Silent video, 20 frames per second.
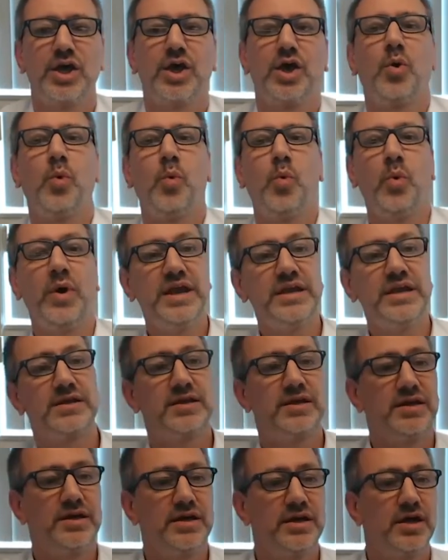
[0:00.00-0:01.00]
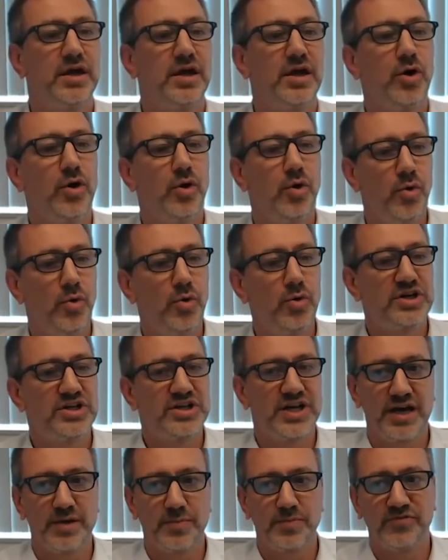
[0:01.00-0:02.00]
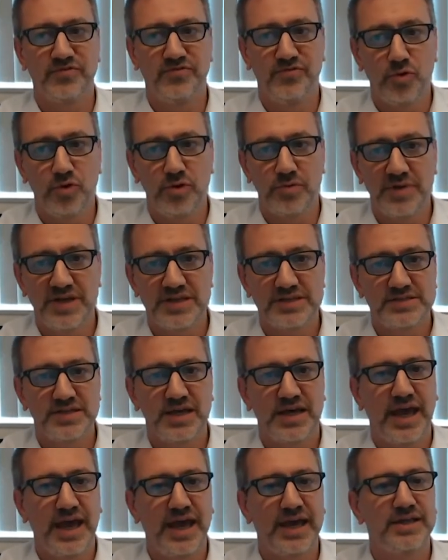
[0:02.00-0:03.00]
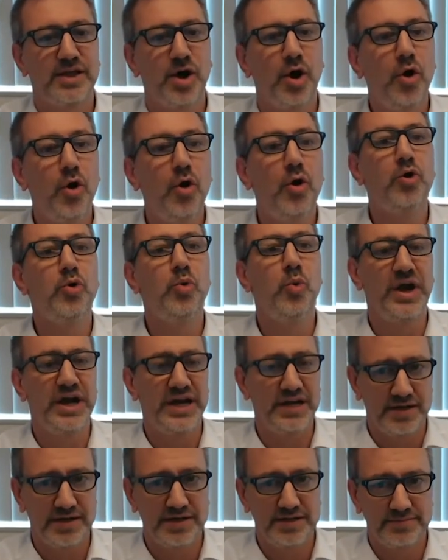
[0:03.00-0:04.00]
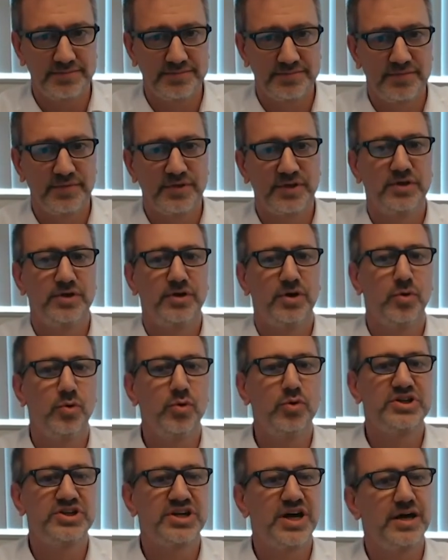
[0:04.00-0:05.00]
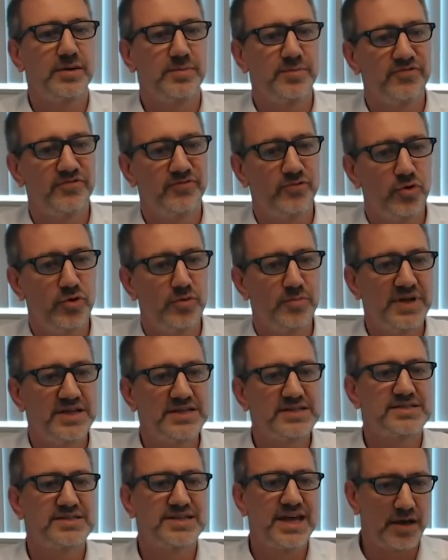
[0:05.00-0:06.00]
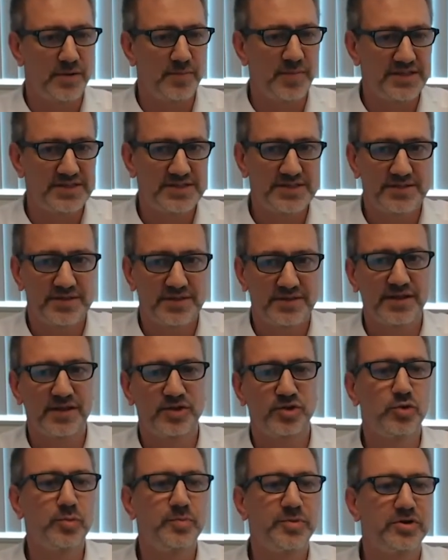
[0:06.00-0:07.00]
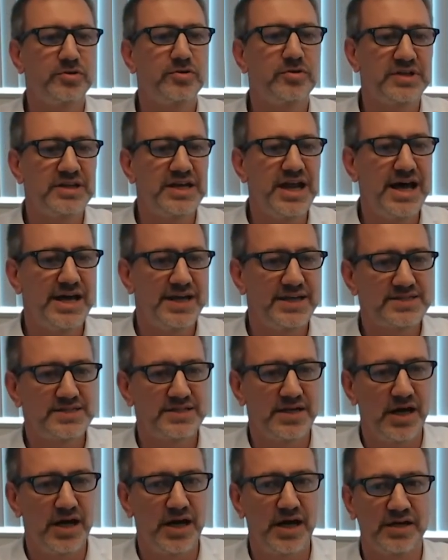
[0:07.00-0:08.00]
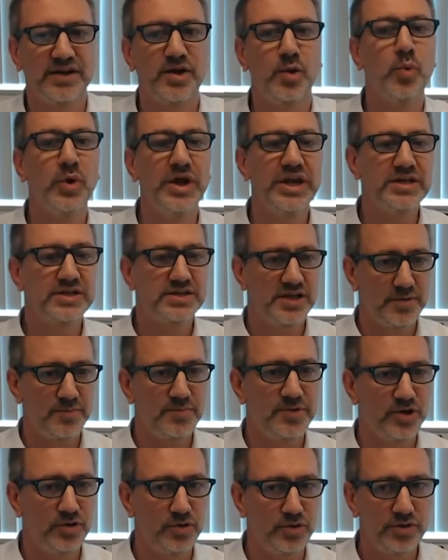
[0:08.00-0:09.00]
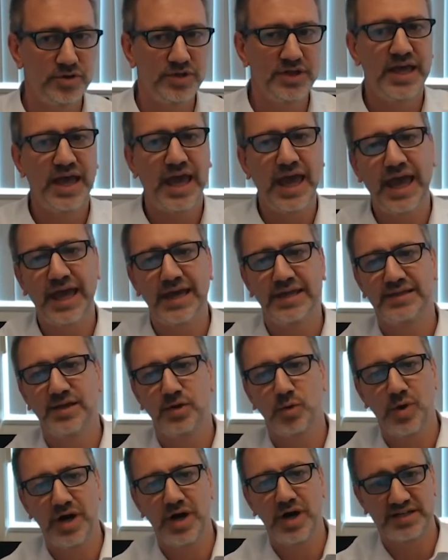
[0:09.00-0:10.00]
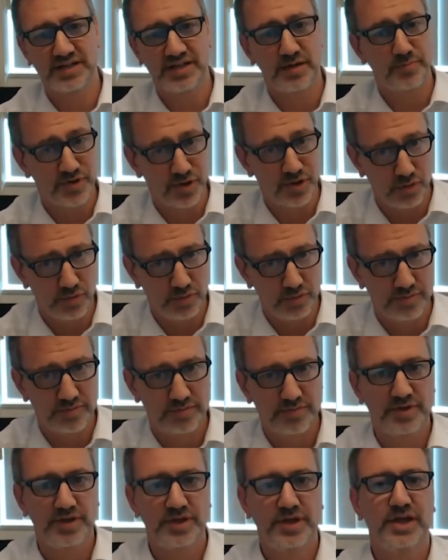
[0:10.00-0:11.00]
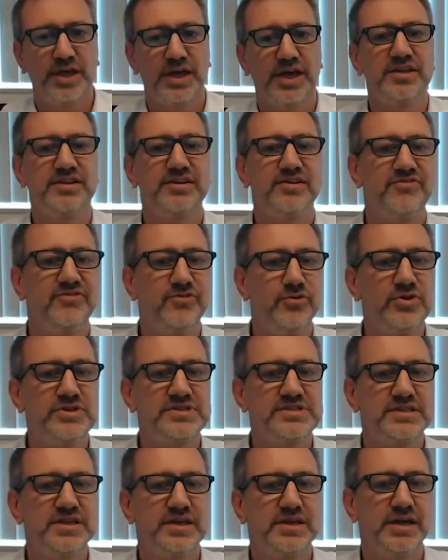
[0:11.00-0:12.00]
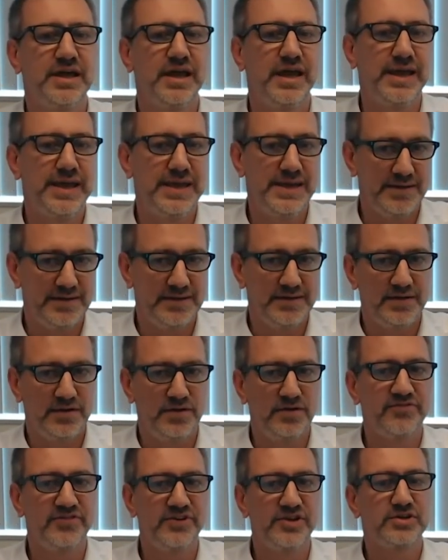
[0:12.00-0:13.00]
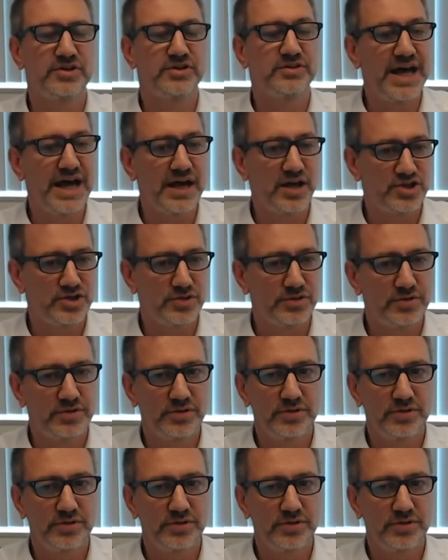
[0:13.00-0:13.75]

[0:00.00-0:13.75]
winter ultra high performance and all weather ultra high performance segments. The 2 product lines are the WinTrack Pro and the Quadrat Pro. In the first year of introduction,